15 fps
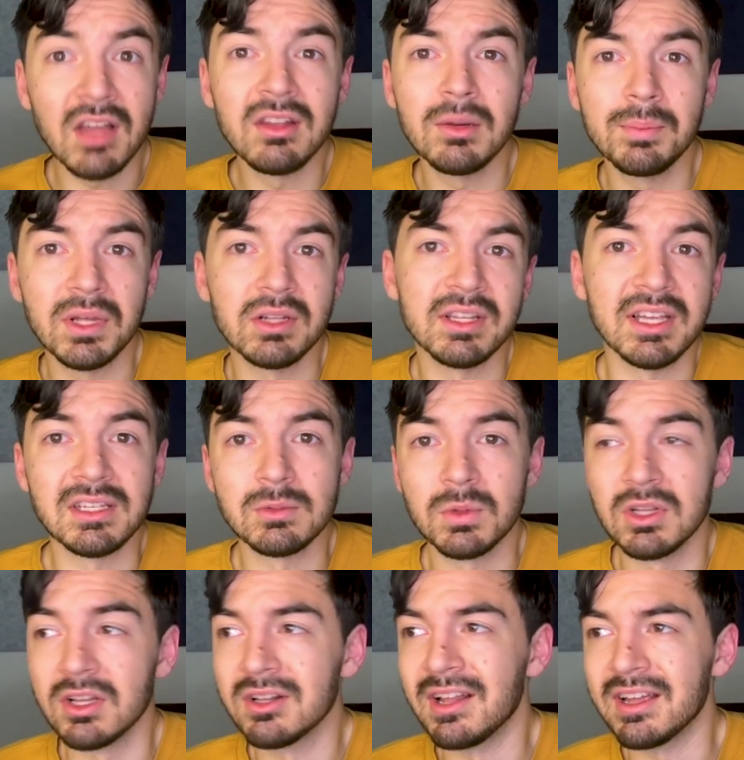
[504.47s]
other buildings would
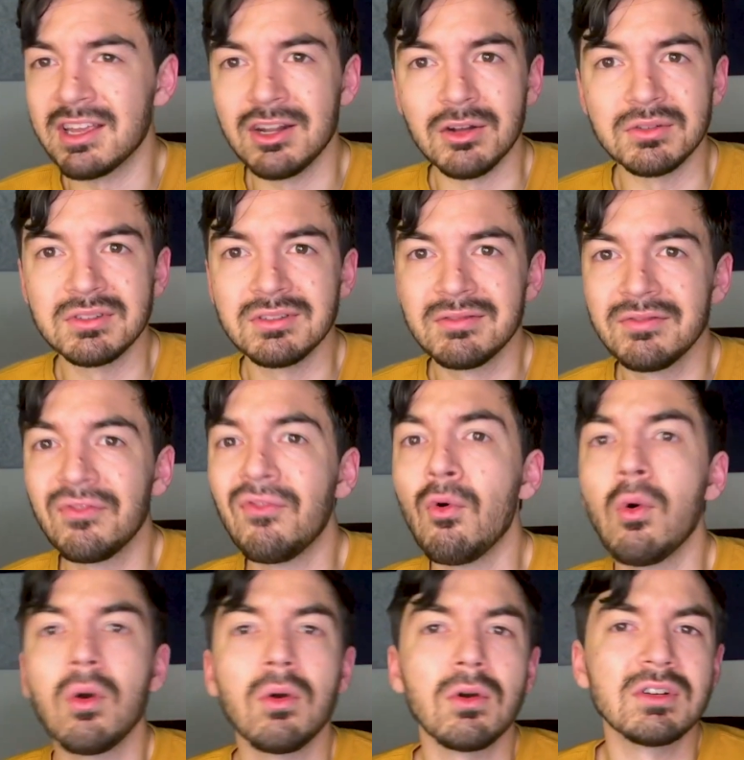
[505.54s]
look like, you know,
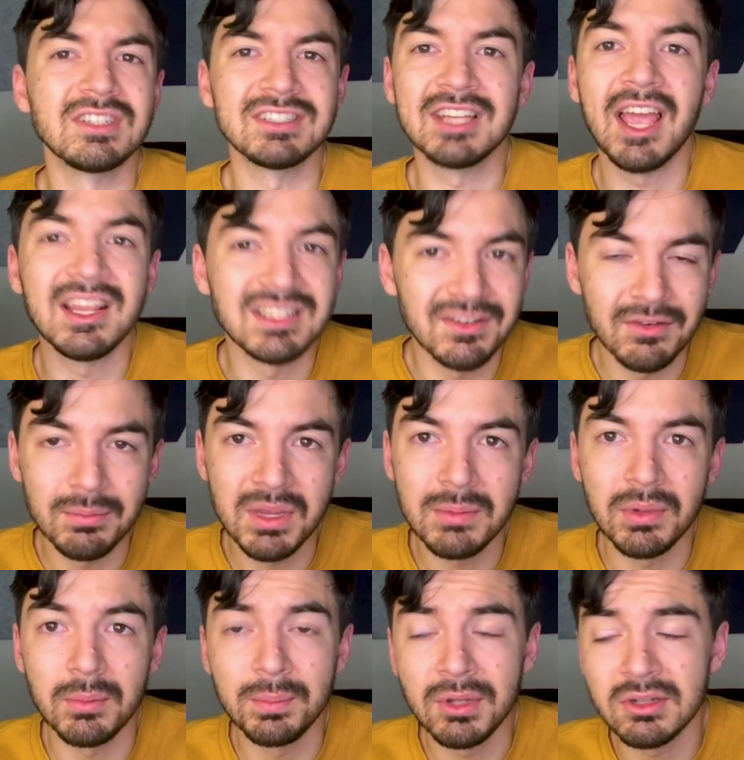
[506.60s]
4 to 10 different
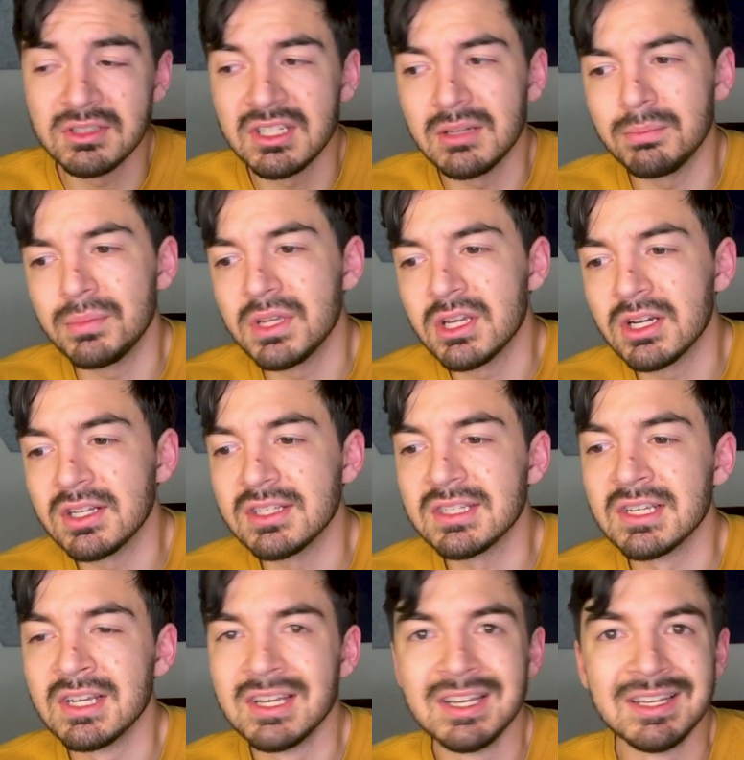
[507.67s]
people built it, because,
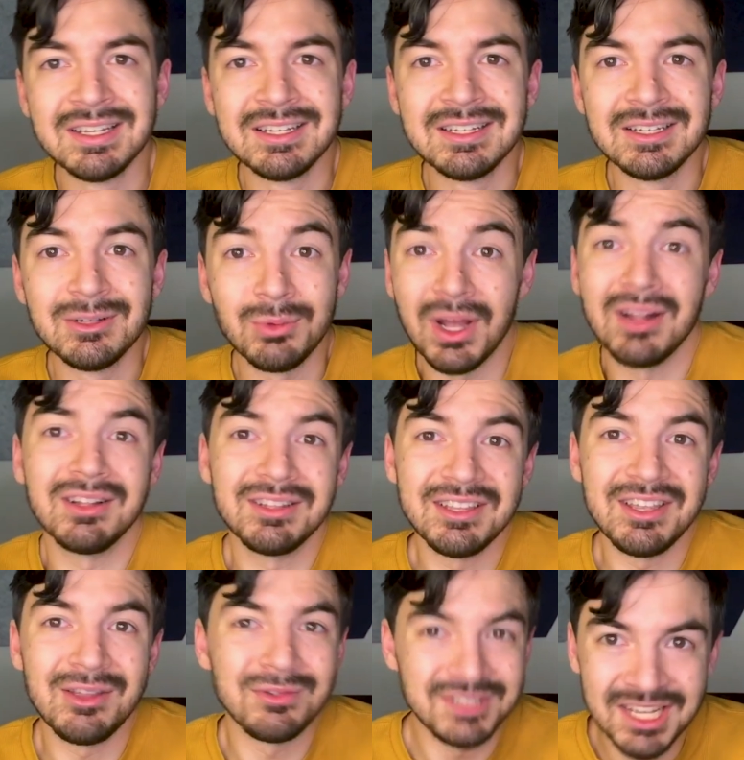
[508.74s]
well,
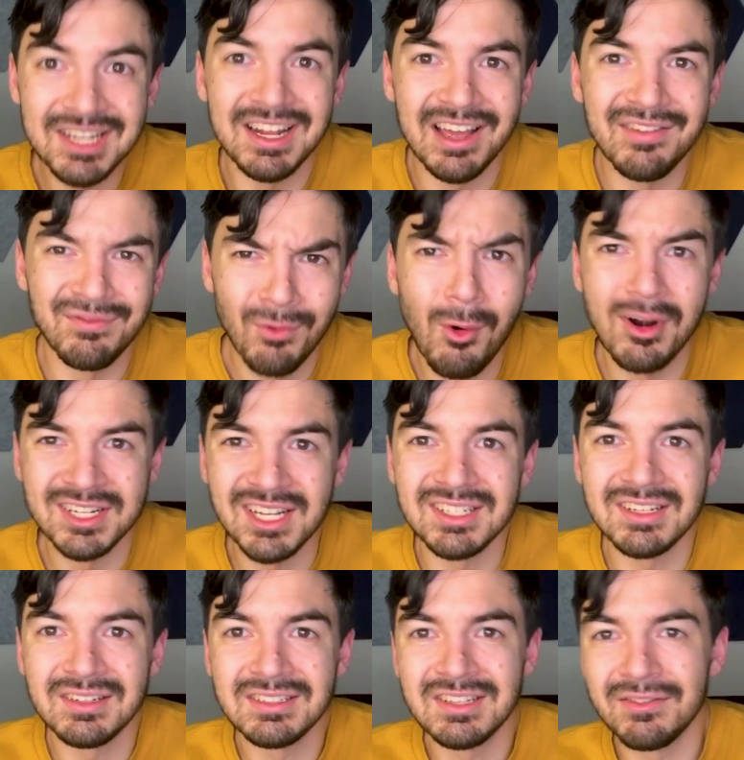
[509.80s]
you did have 4 or
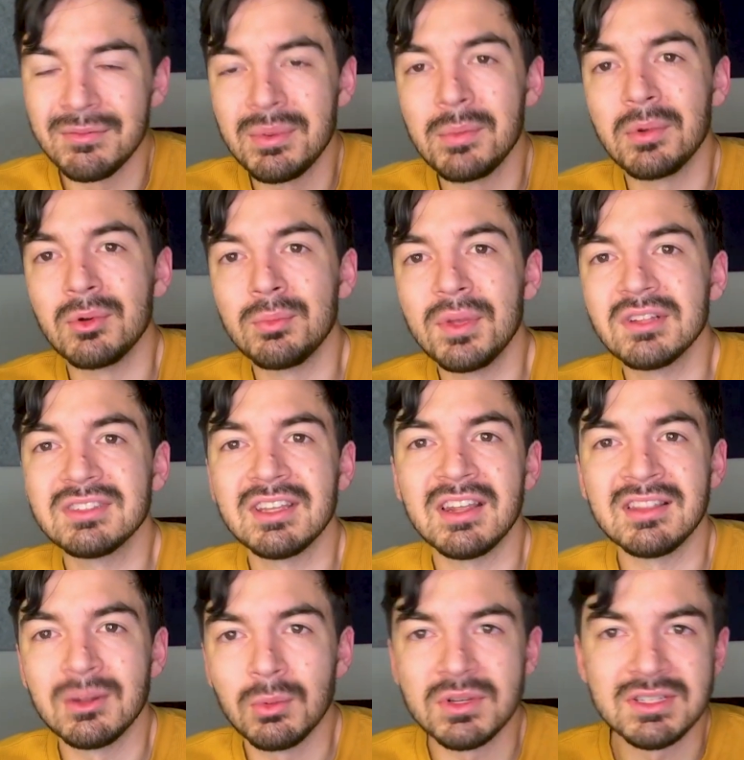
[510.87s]
10 different people who built it,
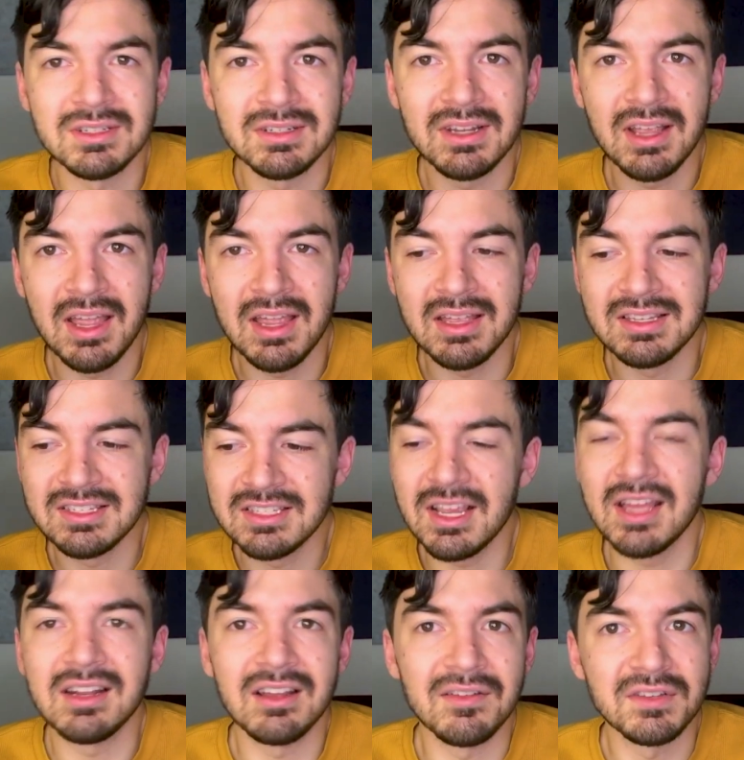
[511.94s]
and there wasn't a
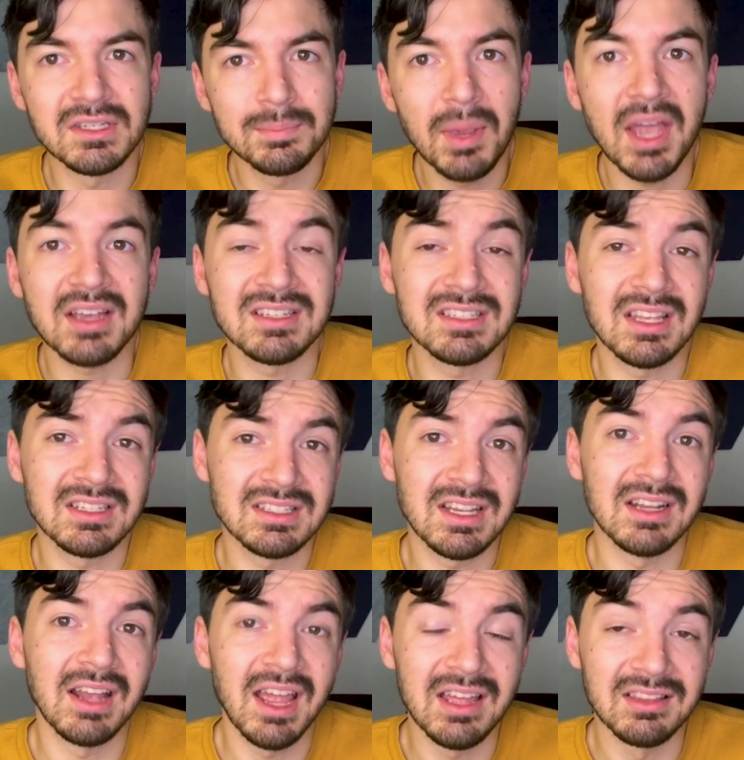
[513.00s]
set of specs that
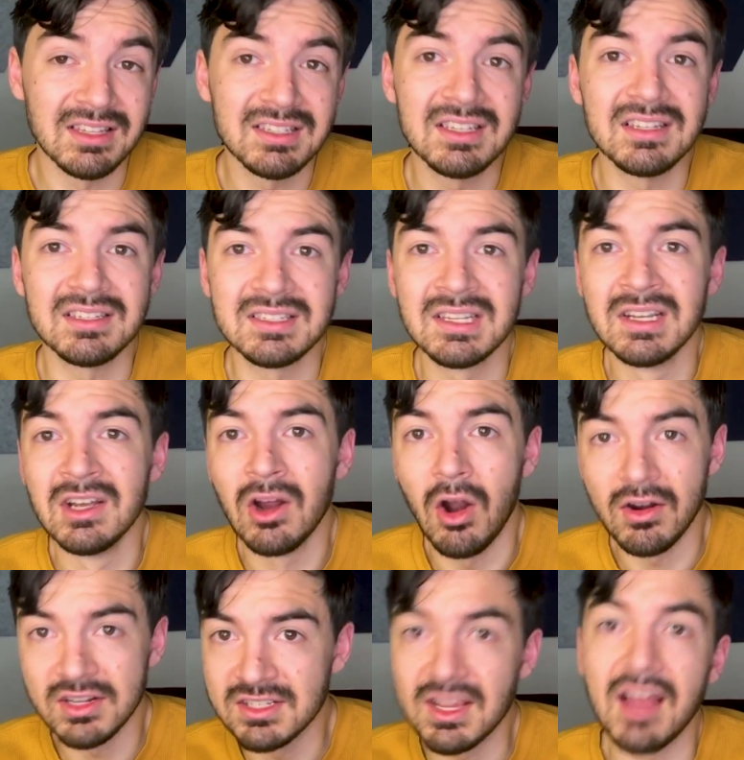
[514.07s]
said, hey, this is
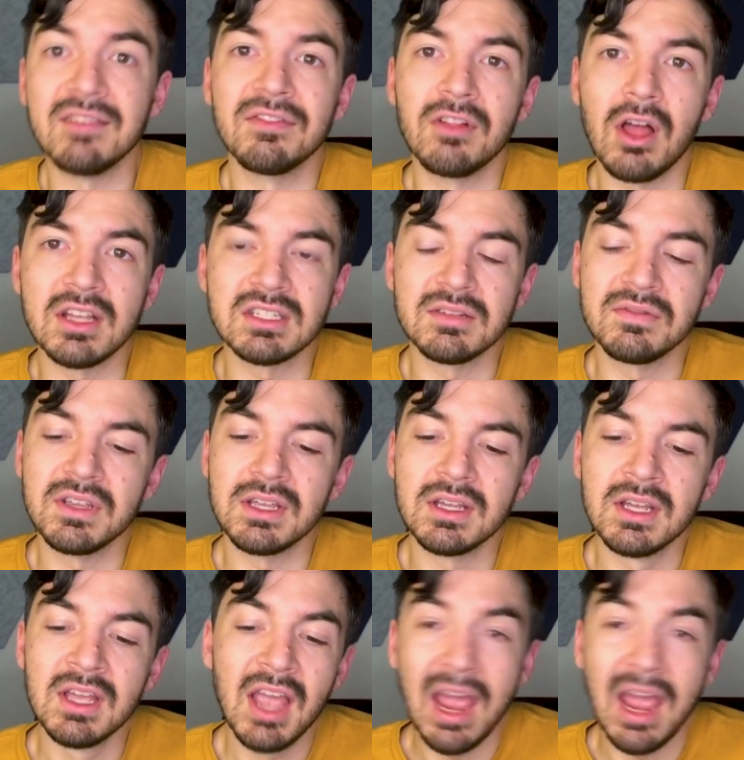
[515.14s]
our design philosophy.